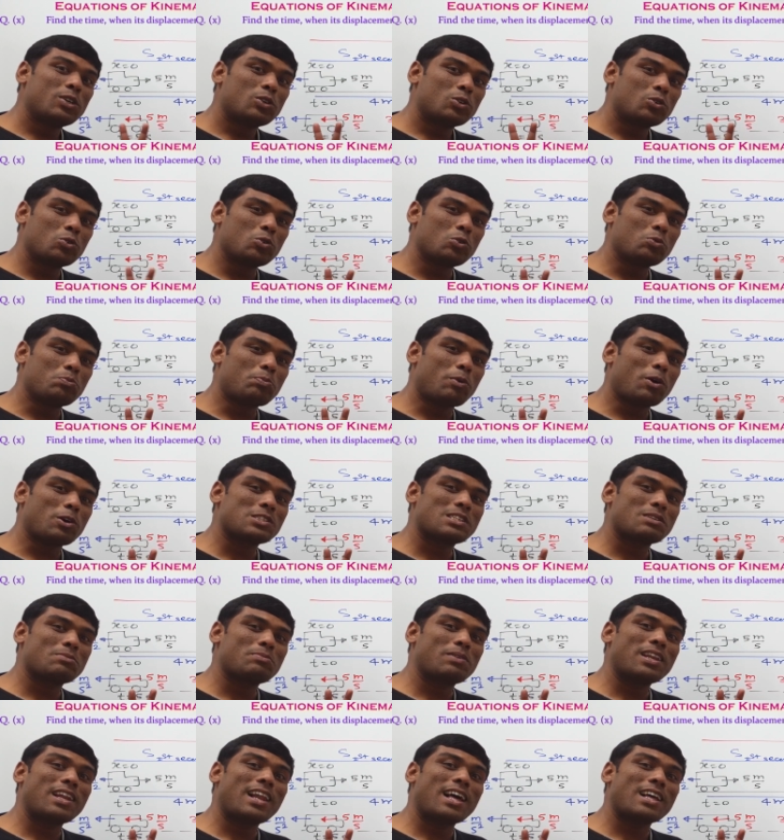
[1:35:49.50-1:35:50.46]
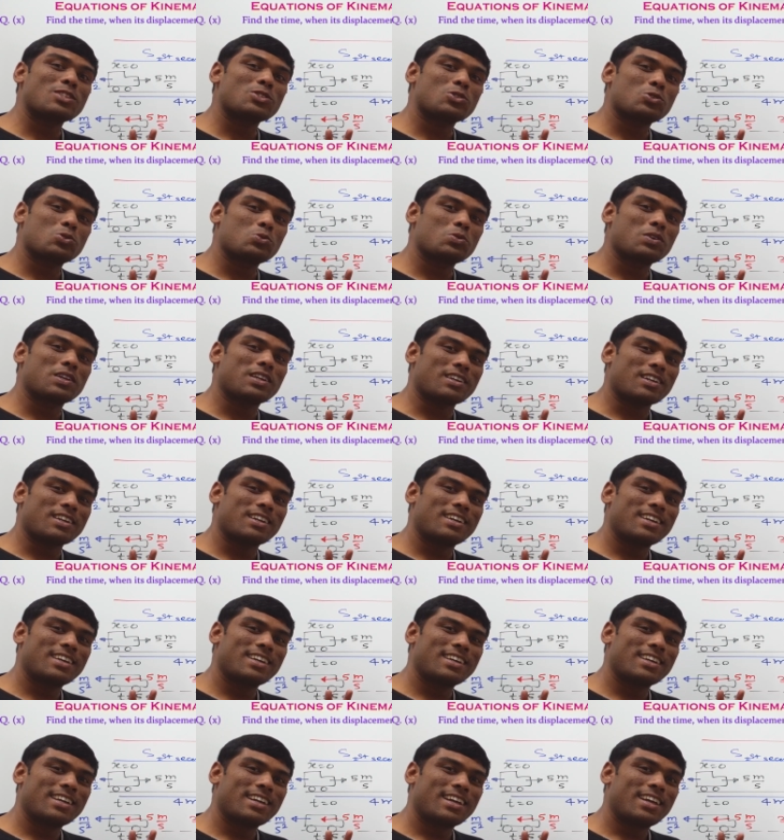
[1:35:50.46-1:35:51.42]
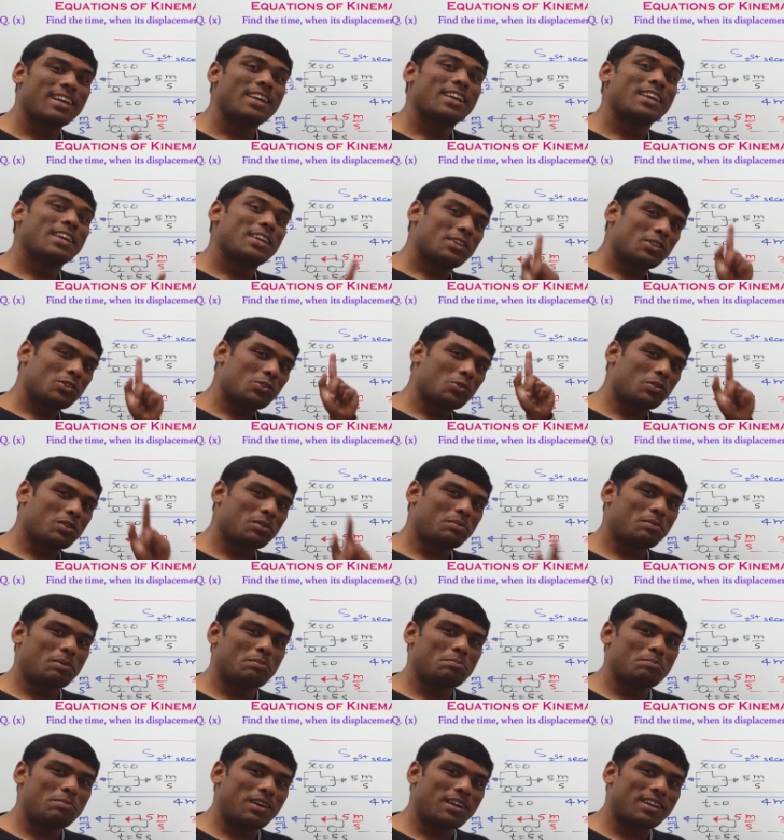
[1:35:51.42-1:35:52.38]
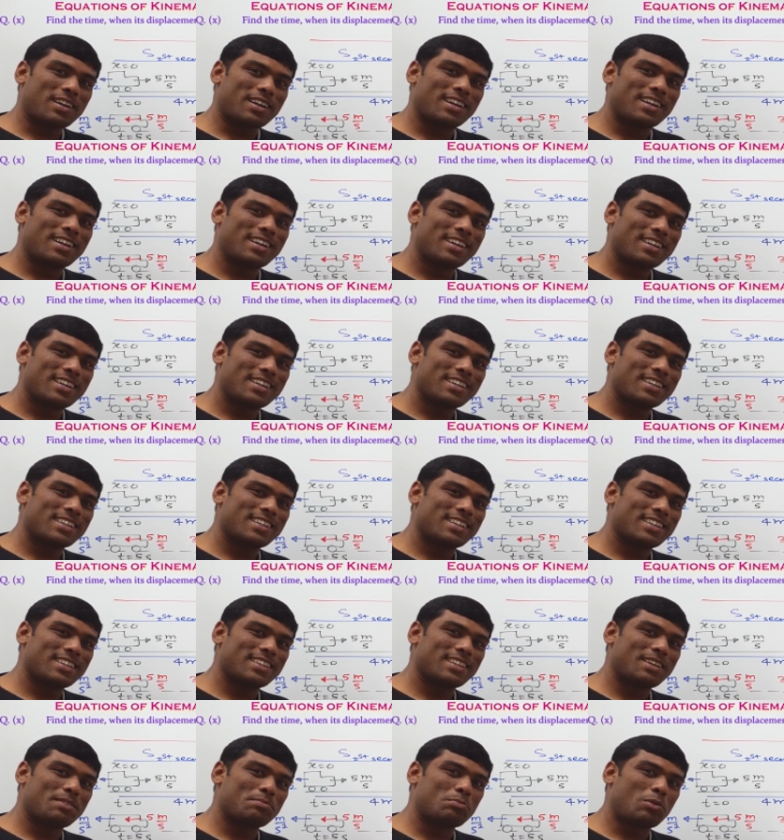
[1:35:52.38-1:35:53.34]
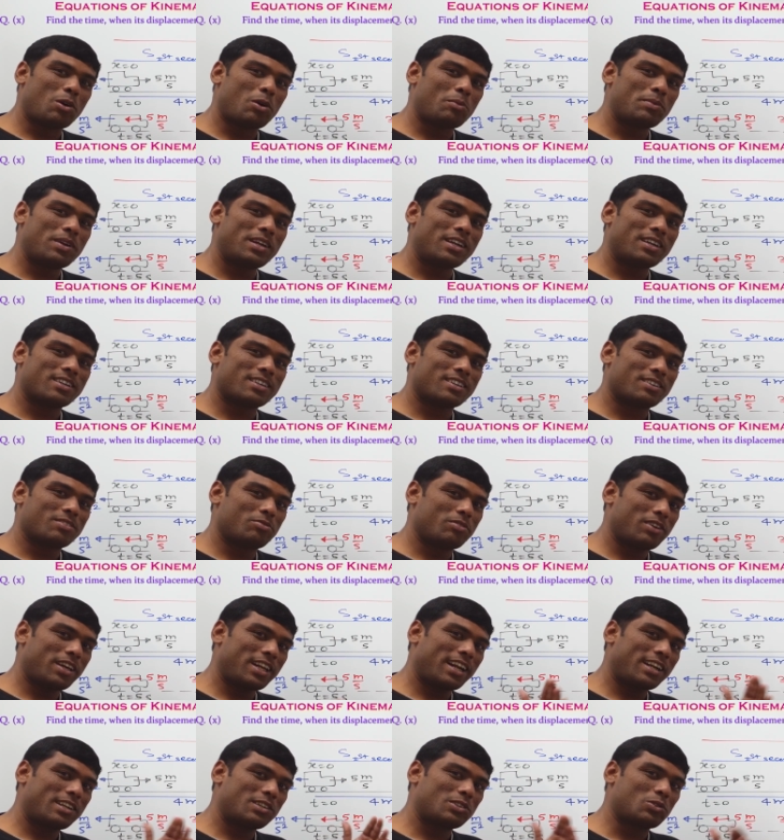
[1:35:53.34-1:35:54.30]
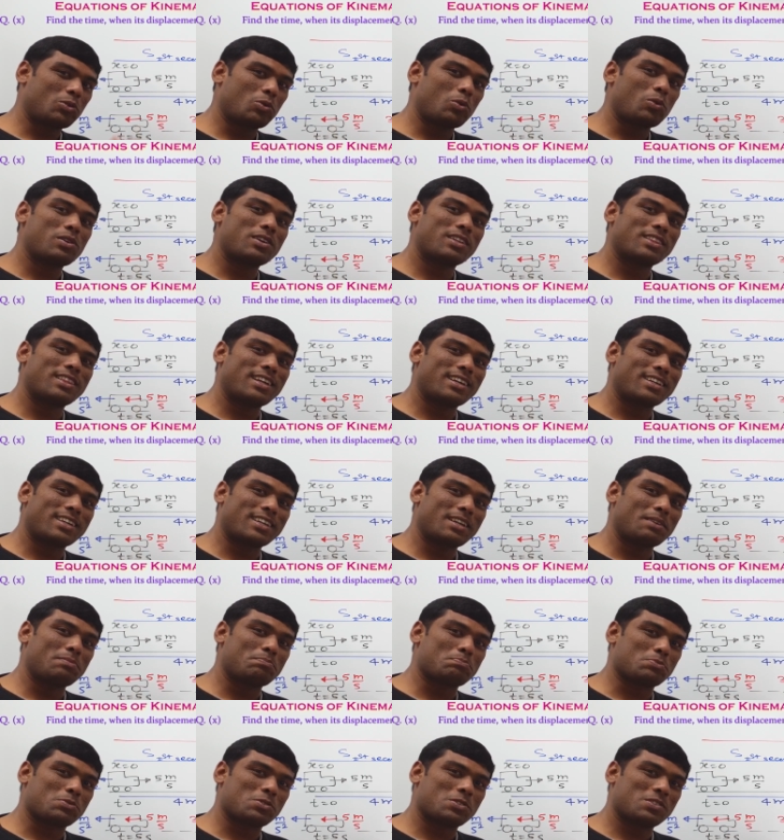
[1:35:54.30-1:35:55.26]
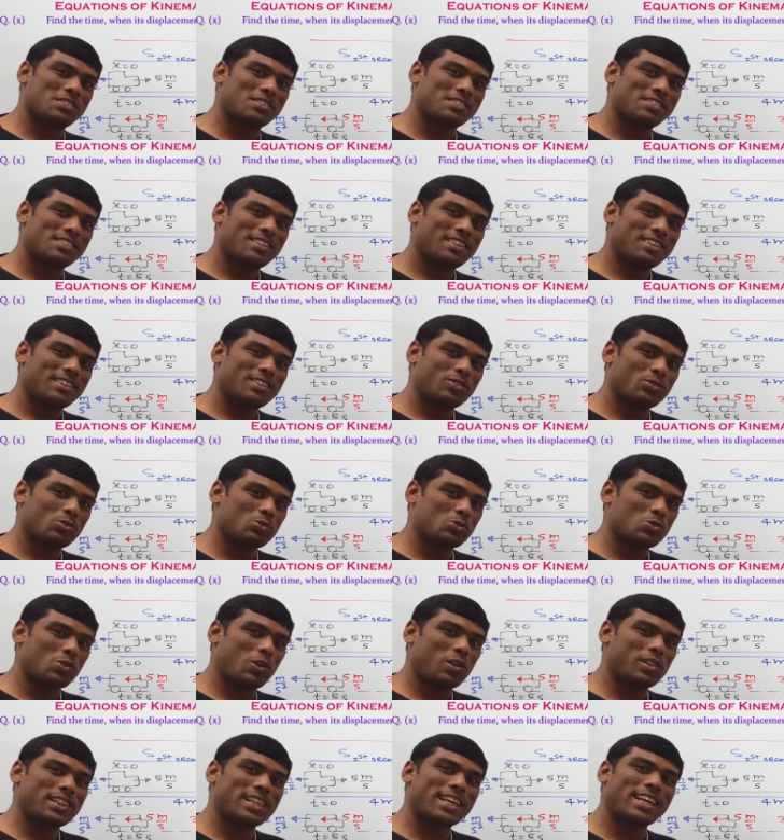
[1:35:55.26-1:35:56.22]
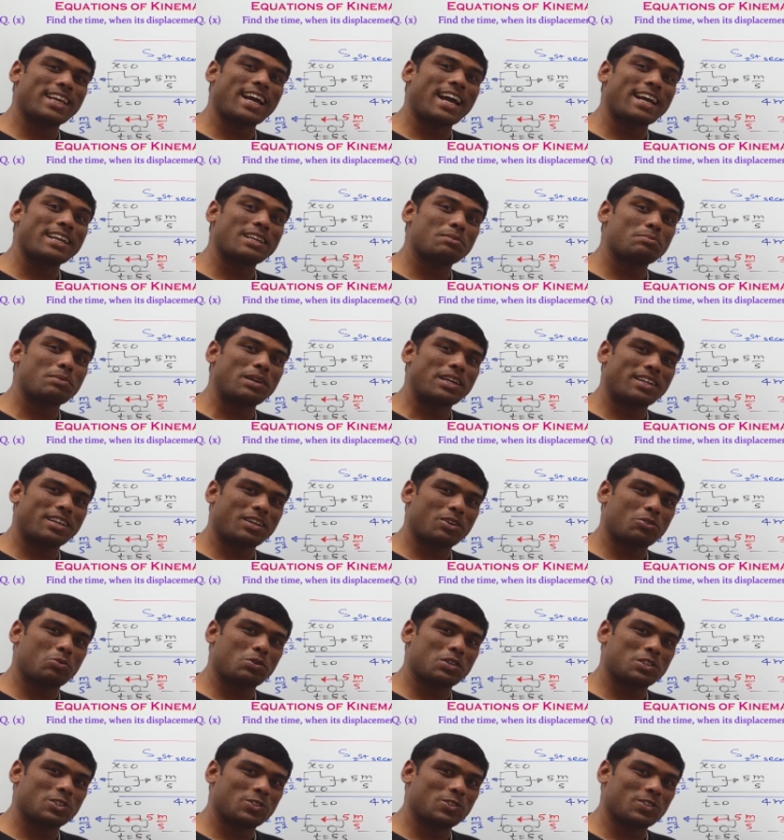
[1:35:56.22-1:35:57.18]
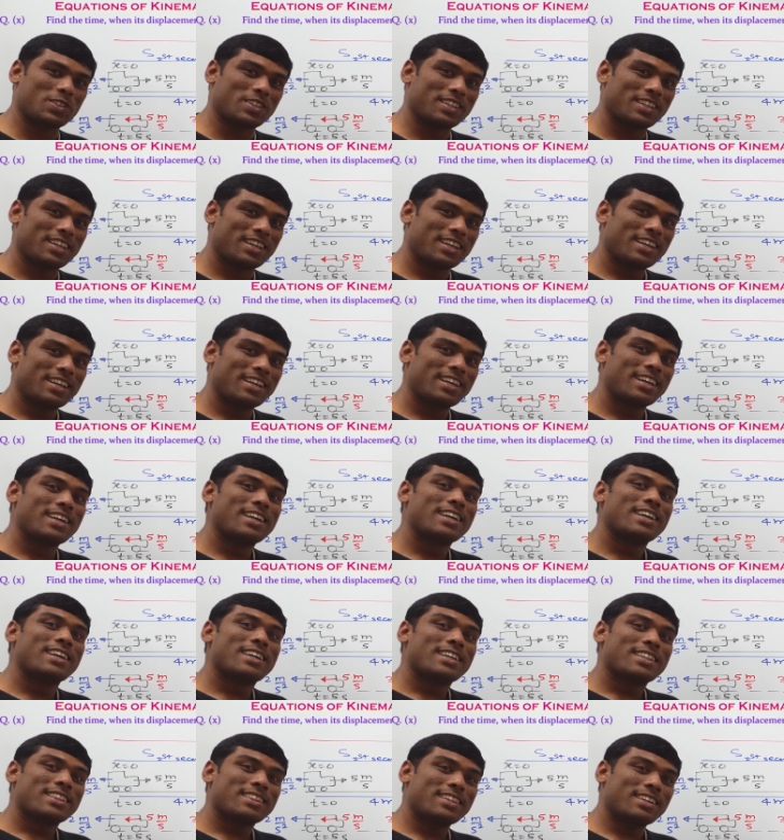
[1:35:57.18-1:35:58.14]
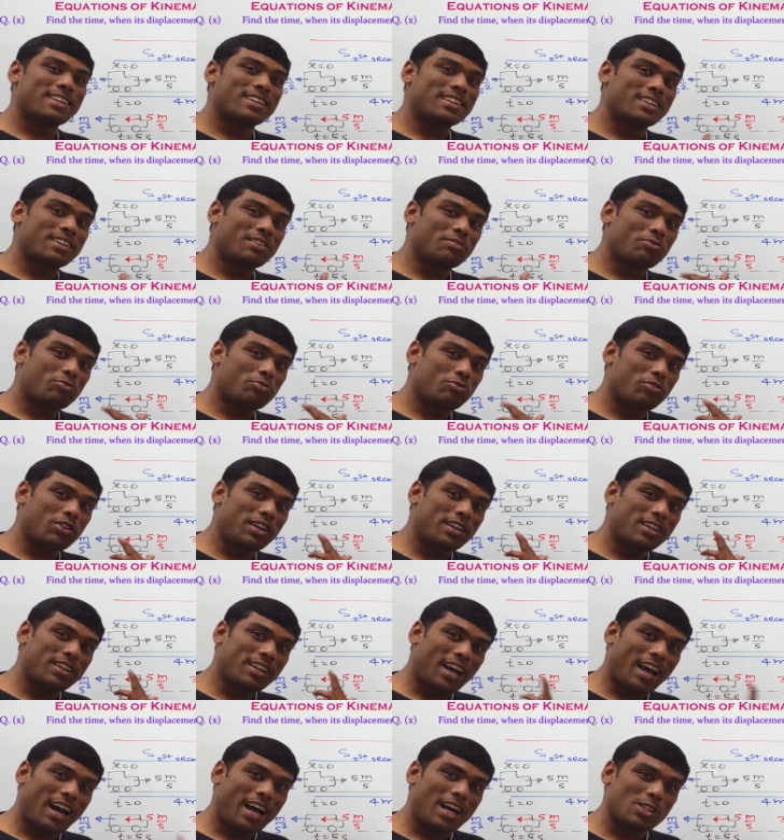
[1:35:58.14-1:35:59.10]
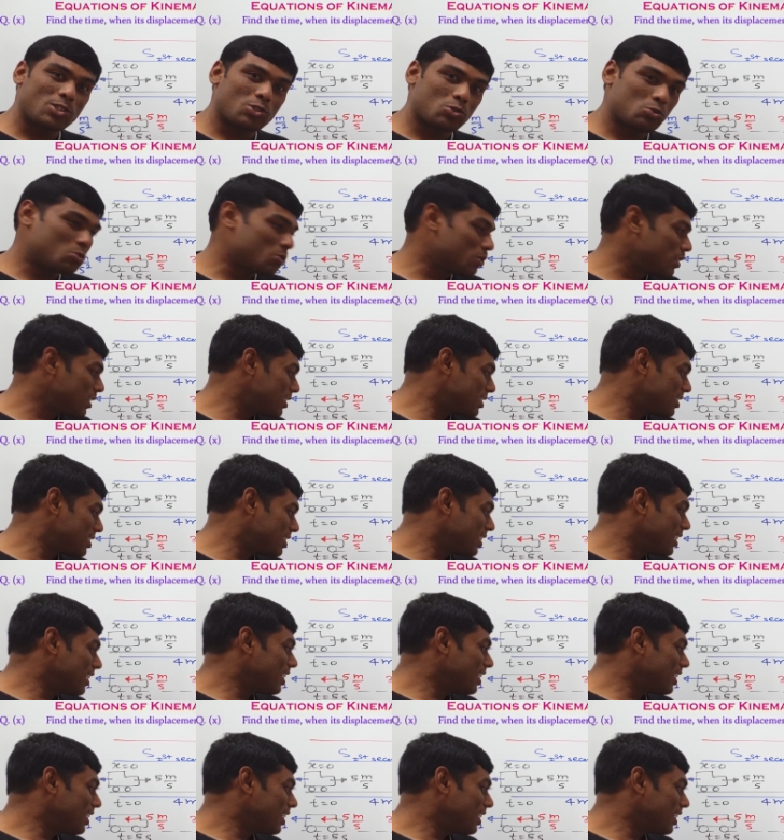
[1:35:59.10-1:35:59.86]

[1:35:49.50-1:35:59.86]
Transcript: two possible answers. You remember the moment where I told the tips to solve the kinematic question. The different answers